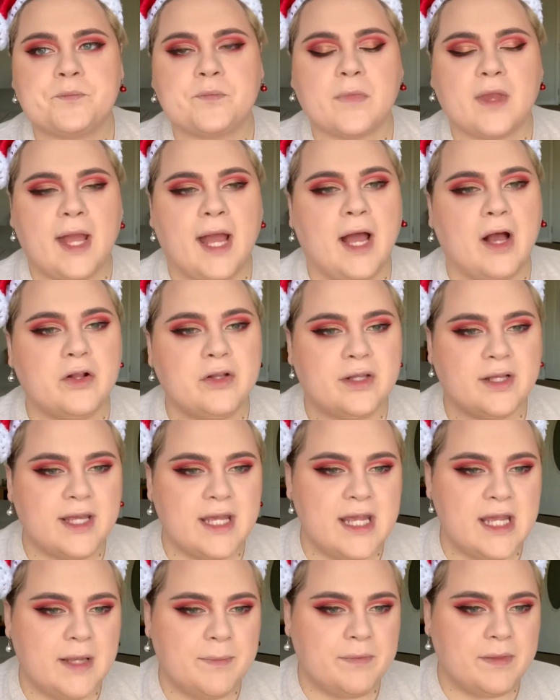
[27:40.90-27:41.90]
how to
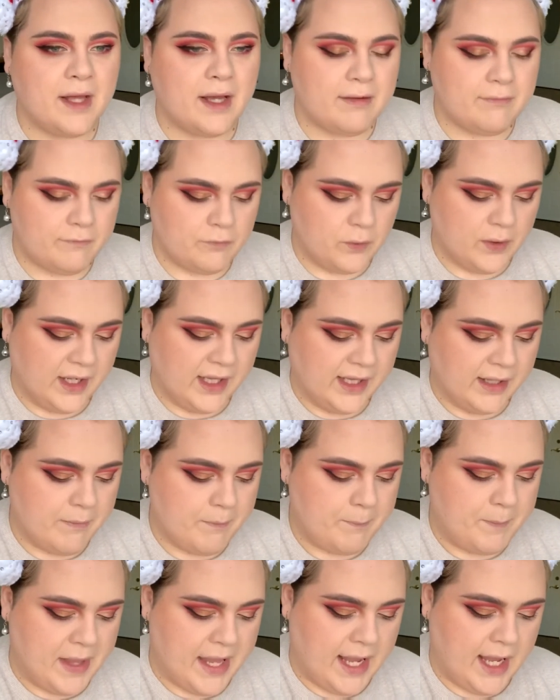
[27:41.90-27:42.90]
keep that voice
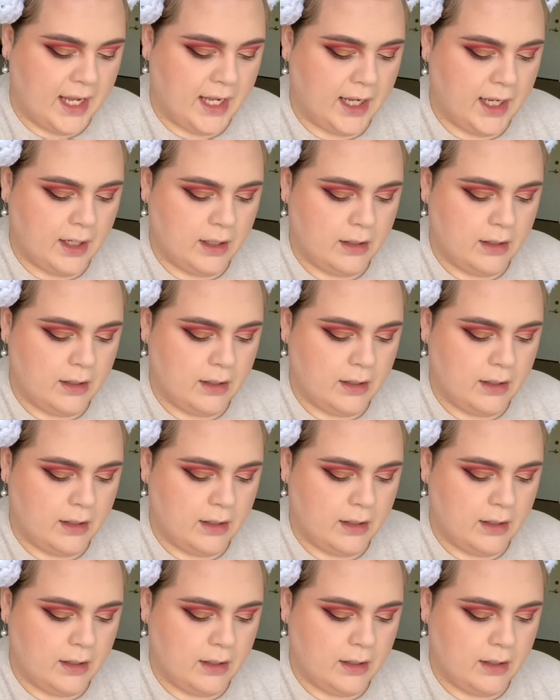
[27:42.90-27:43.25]
at bay.